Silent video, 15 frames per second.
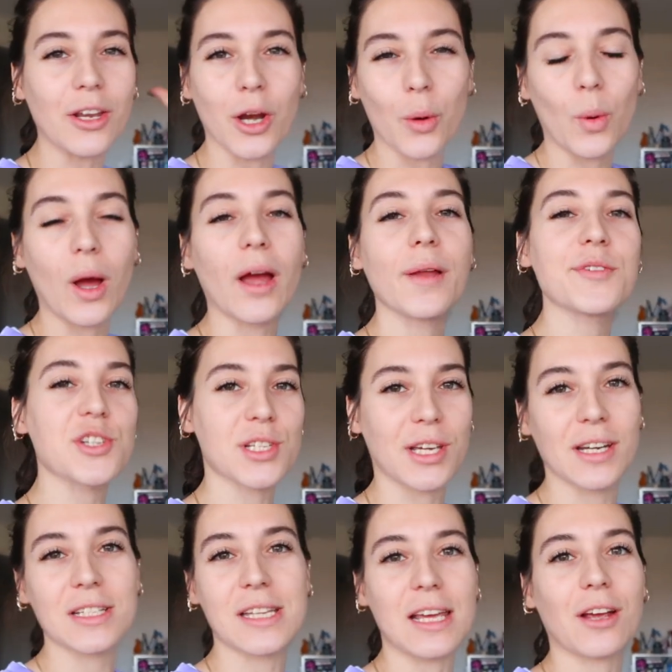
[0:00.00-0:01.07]
you know what, just
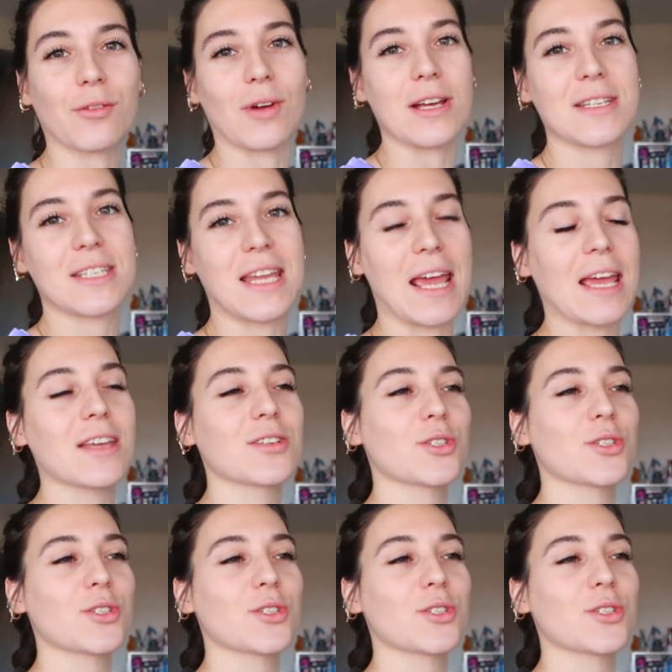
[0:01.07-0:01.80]
gonna take a rest day.